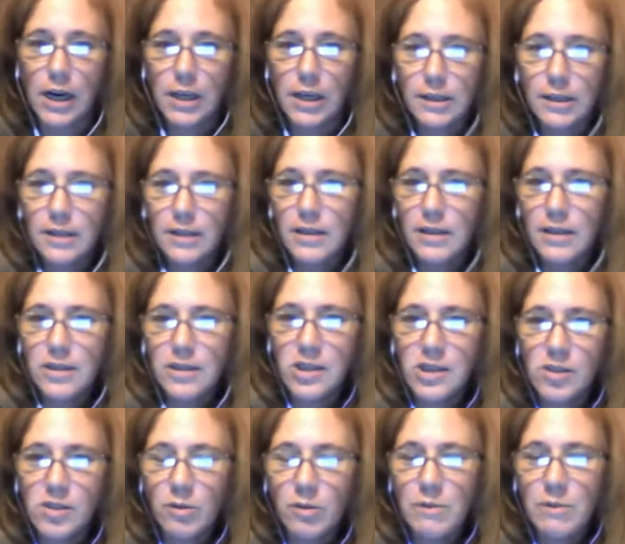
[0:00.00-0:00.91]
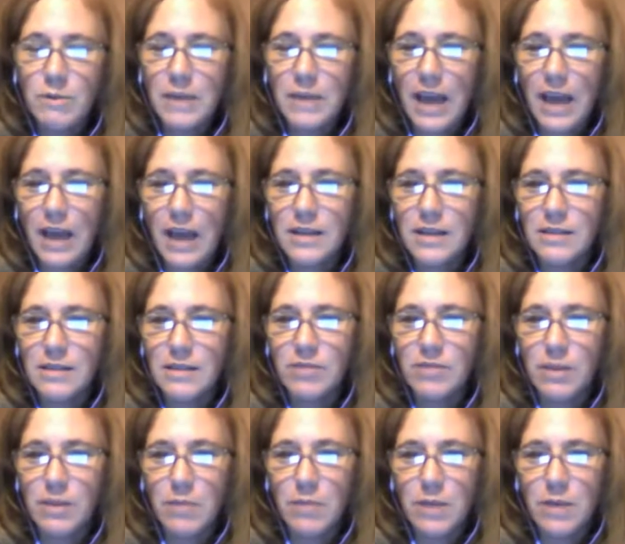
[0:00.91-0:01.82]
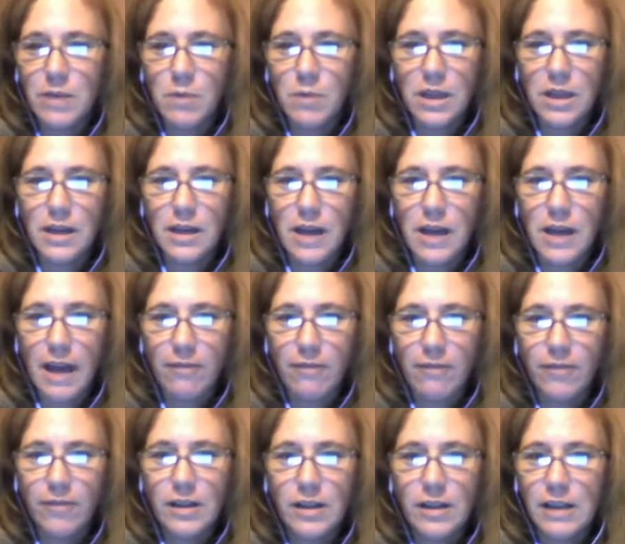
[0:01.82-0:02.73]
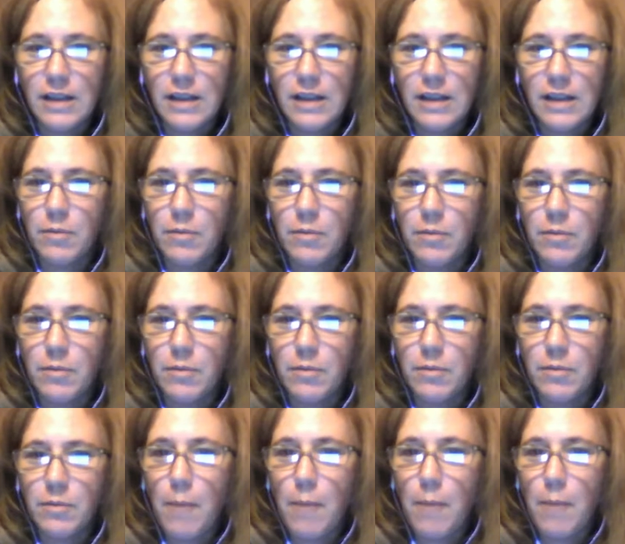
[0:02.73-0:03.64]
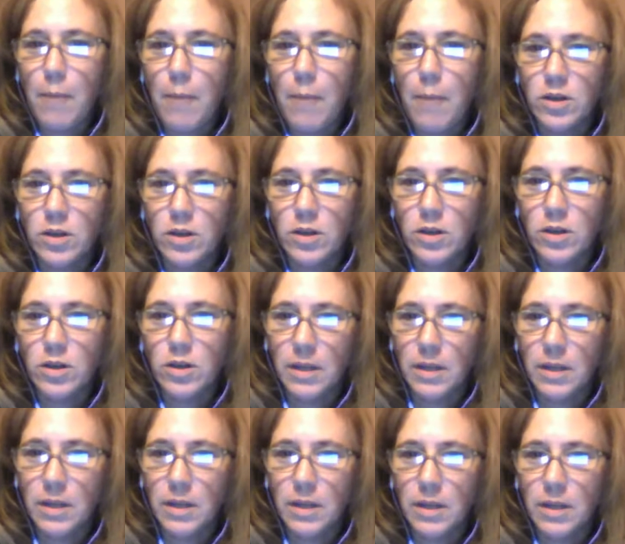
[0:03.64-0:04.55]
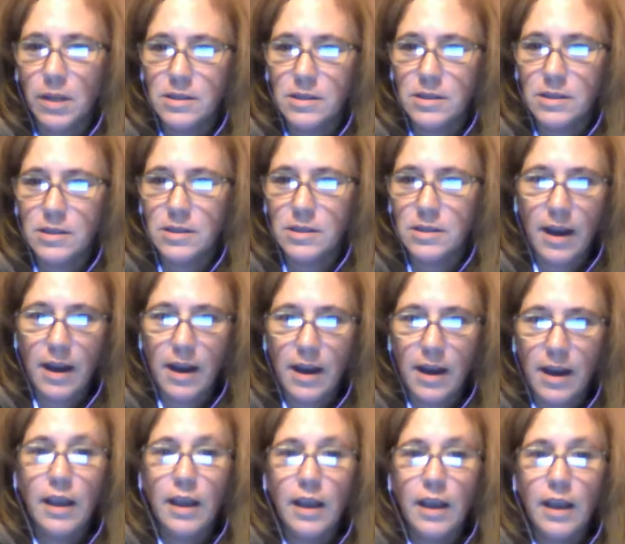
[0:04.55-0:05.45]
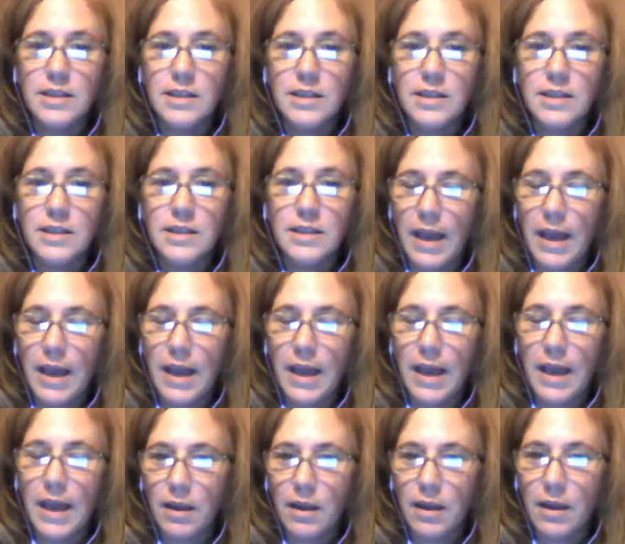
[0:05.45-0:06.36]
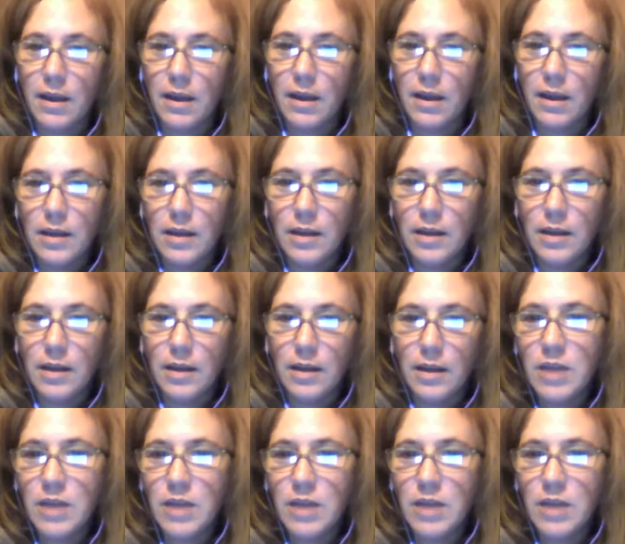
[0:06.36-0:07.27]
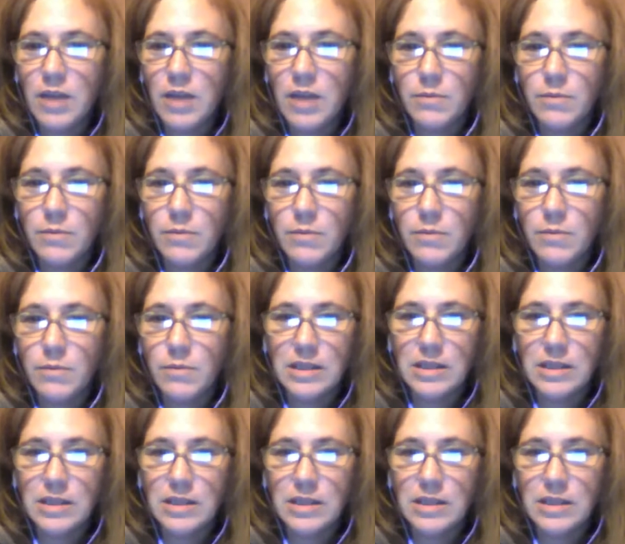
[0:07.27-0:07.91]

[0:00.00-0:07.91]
She screamed again as if something with a knife, clamp, or hot poker took a malicious delight in disobeying me. It seemed to come from a distance